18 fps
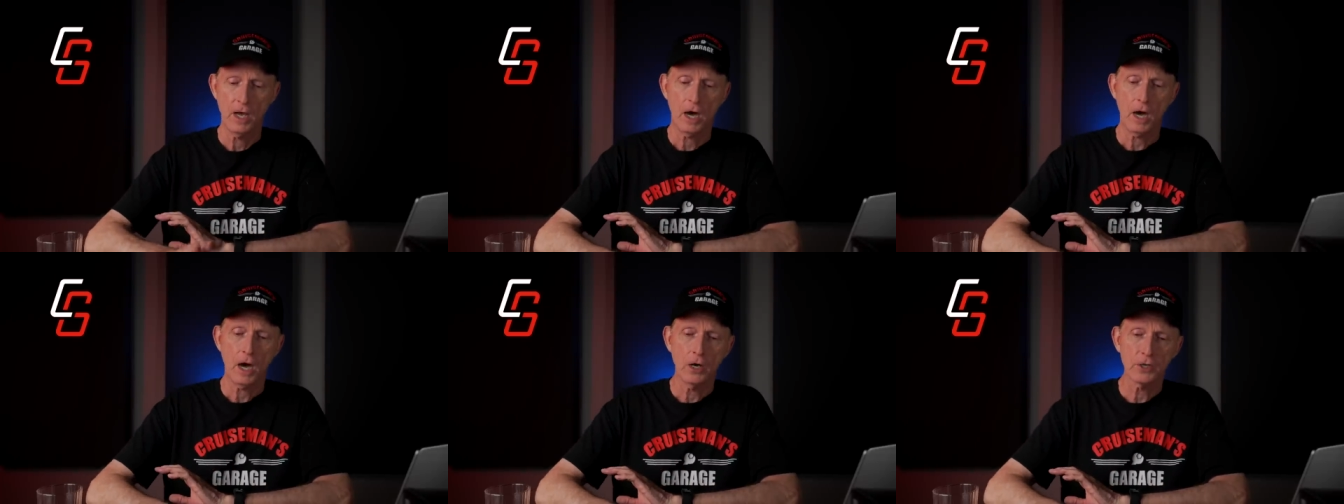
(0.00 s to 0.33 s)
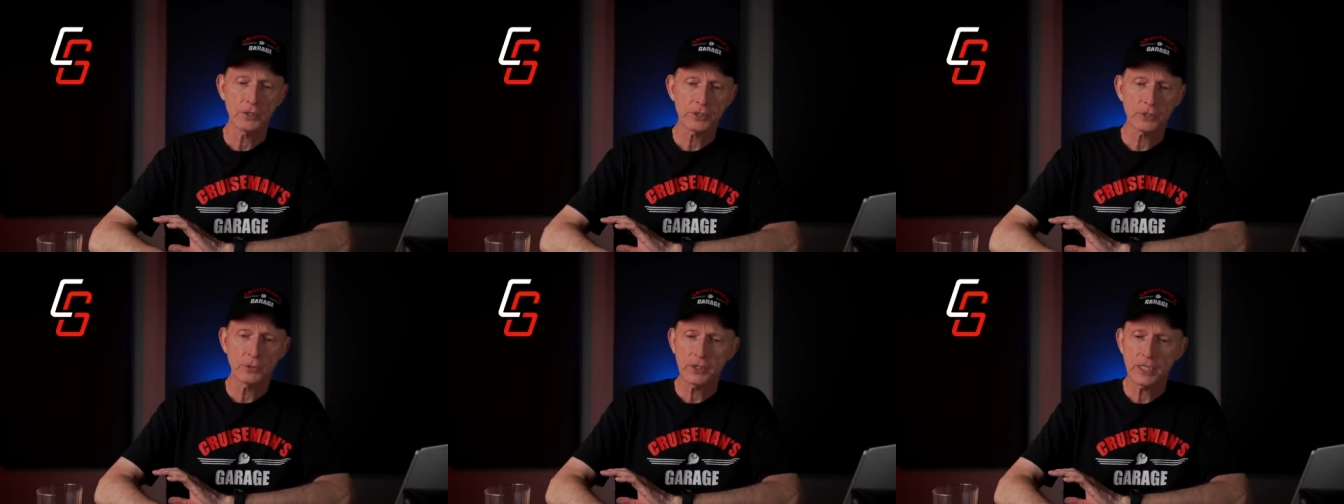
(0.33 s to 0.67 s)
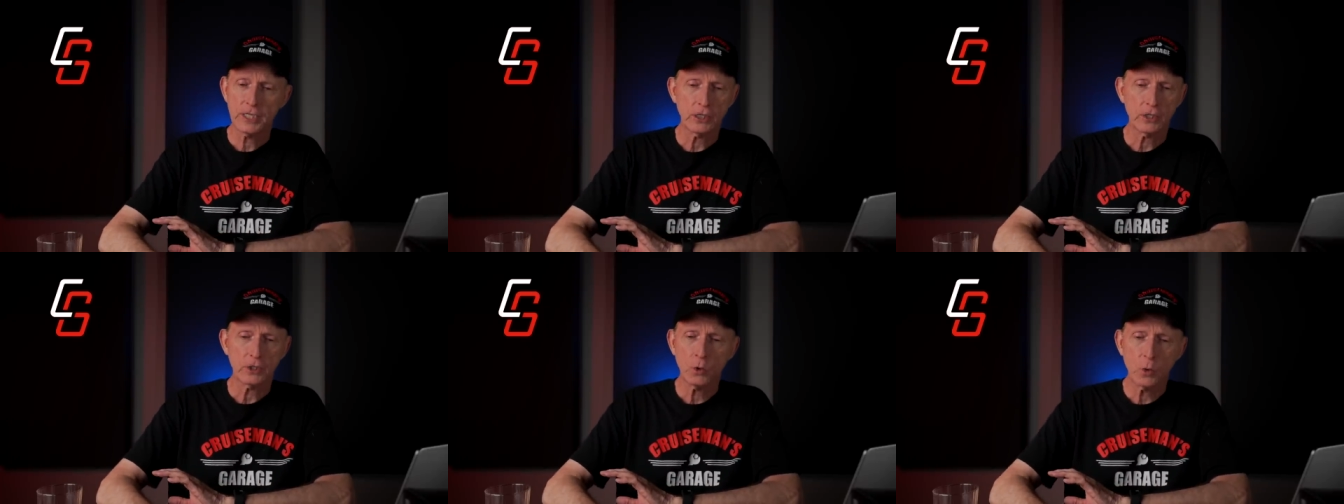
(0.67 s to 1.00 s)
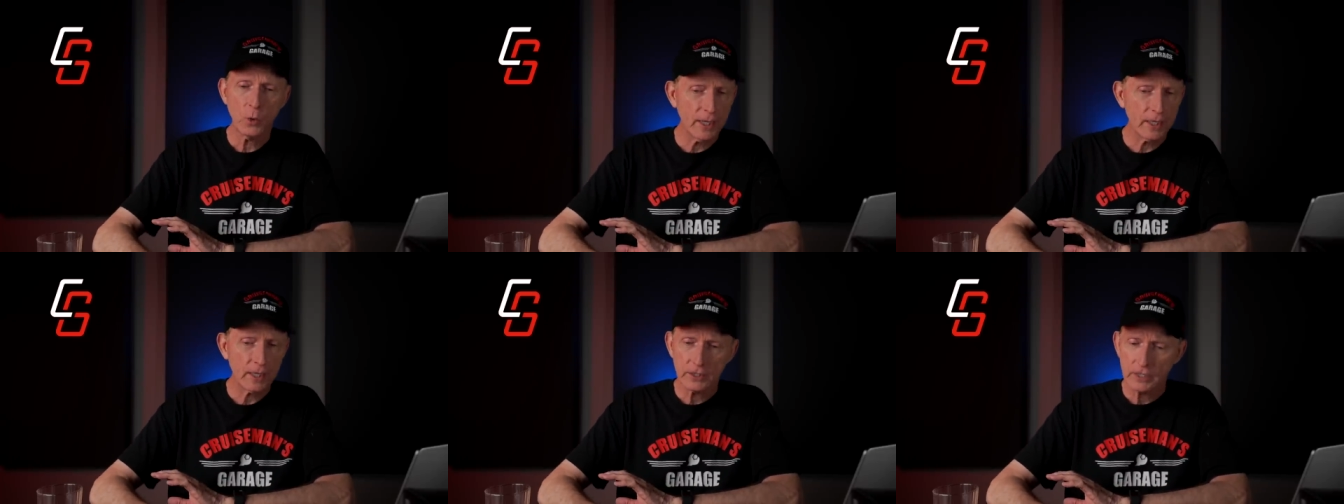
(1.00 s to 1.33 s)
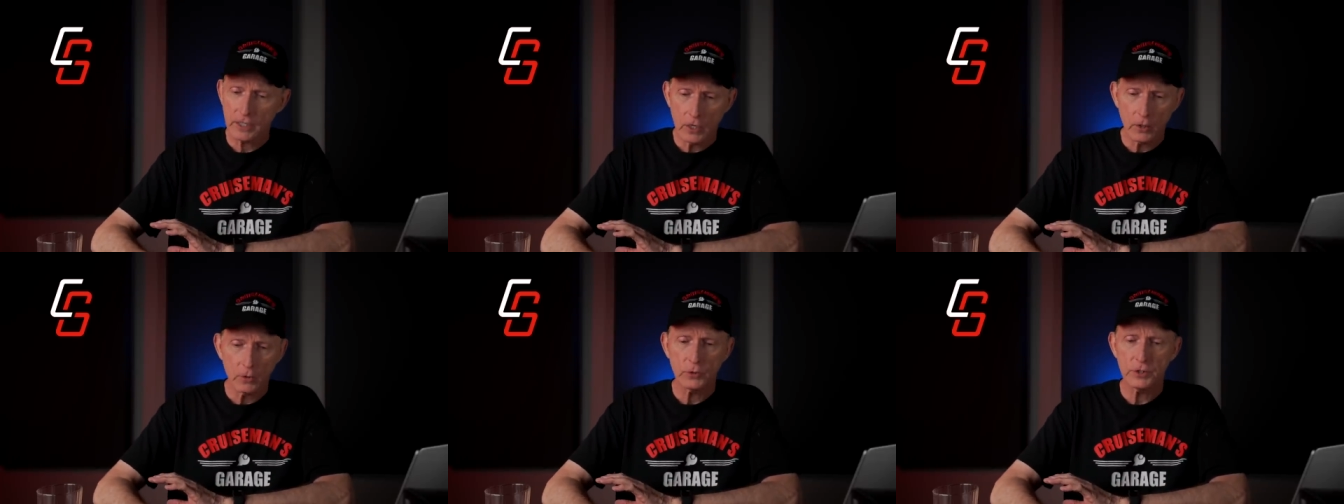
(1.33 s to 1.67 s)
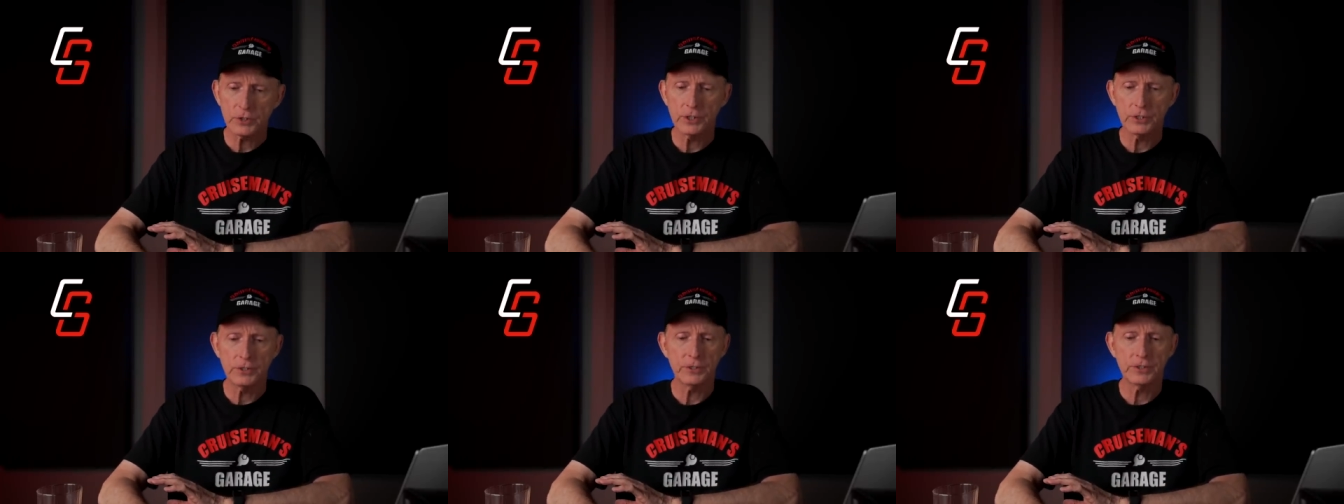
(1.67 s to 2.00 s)
Also, take a quick note
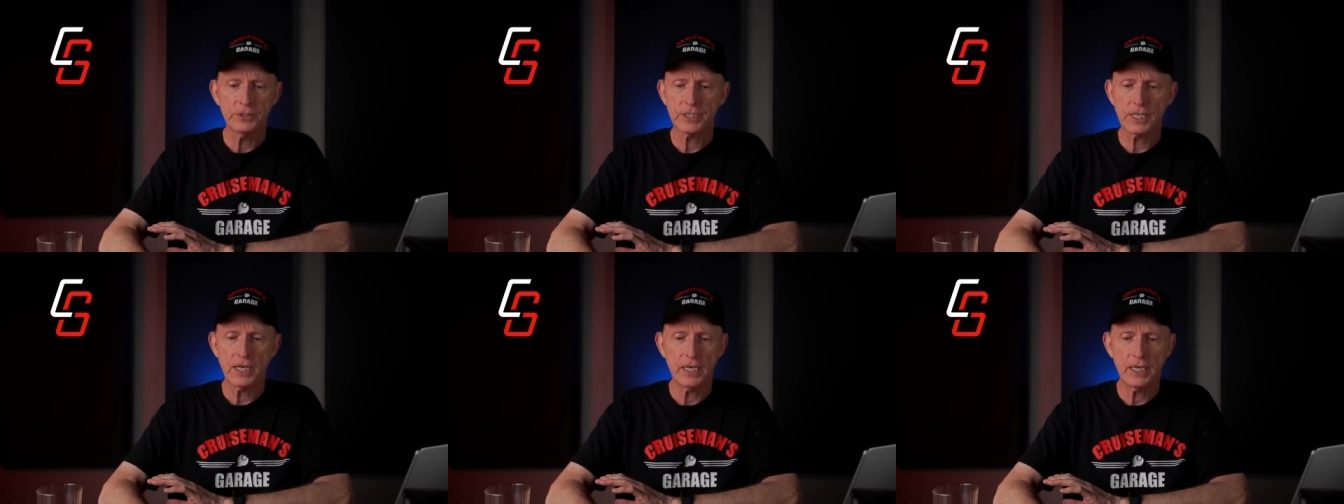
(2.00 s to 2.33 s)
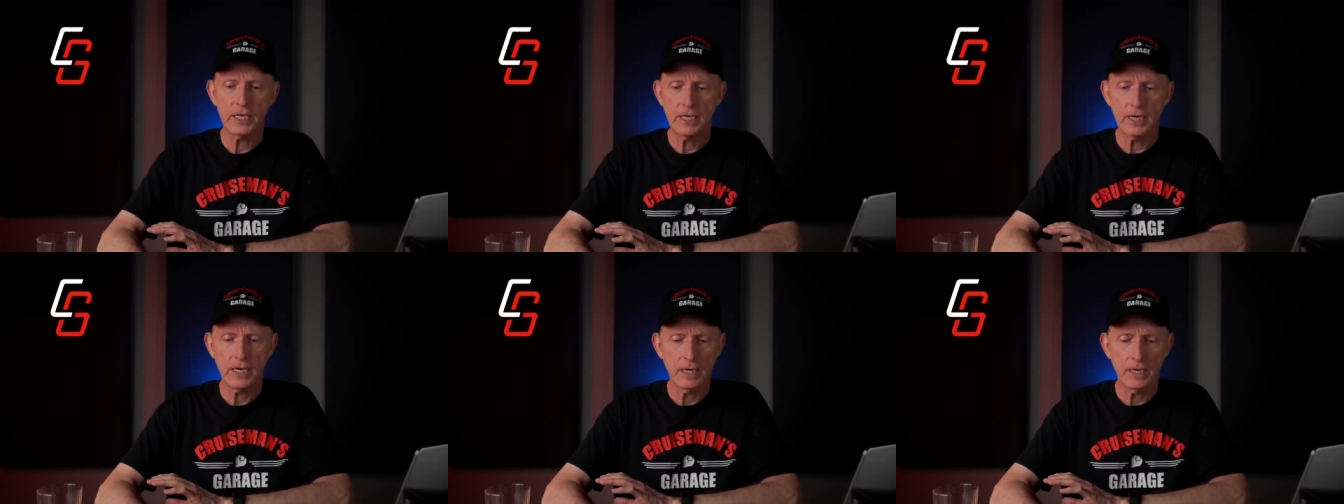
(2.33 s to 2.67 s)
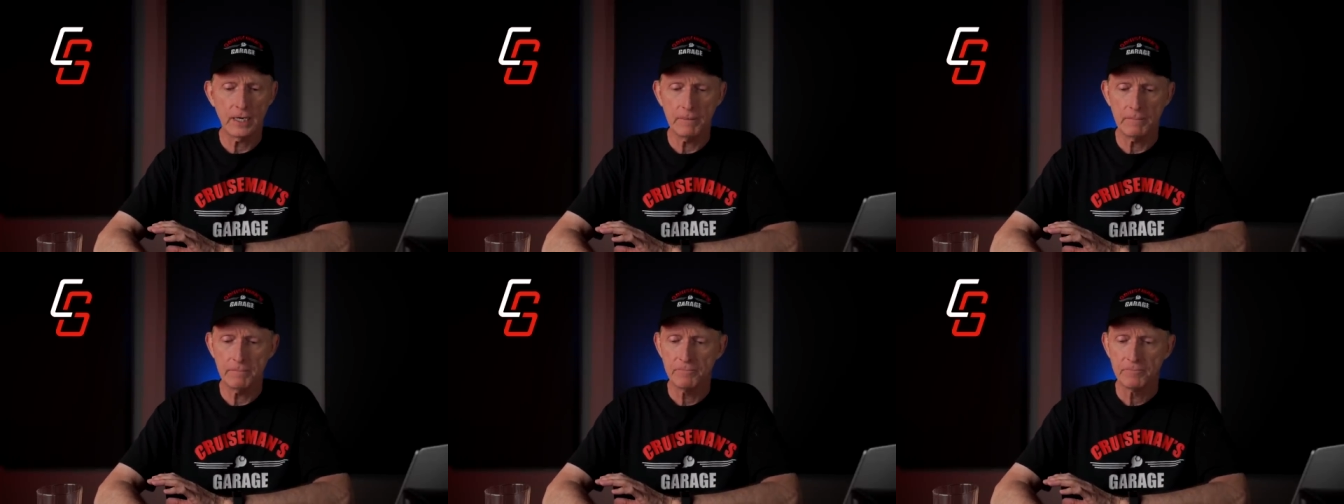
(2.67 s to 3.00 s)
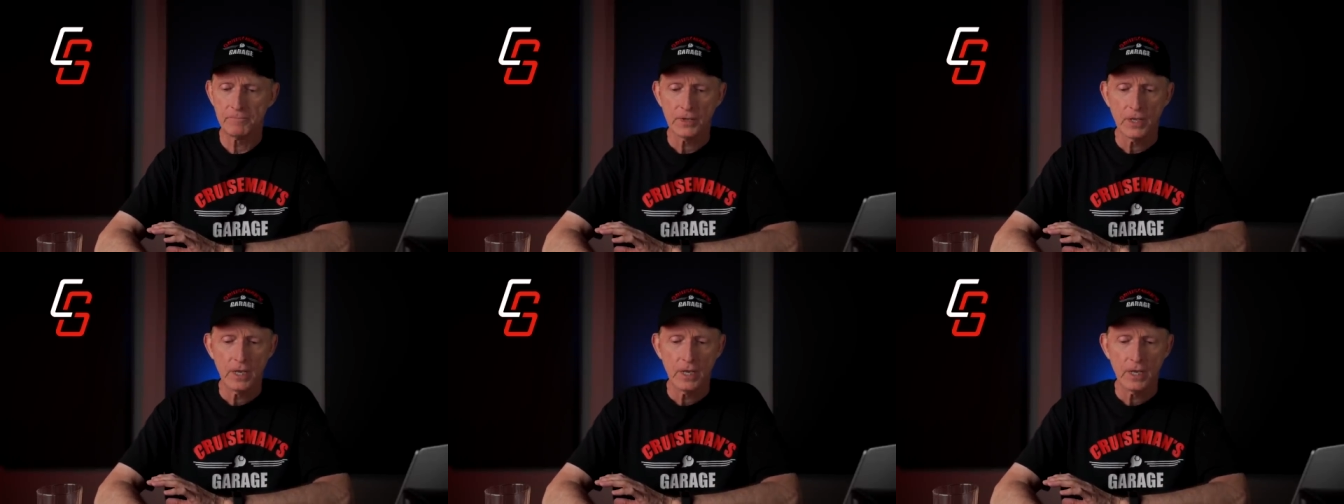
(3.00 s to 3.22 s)
to say um,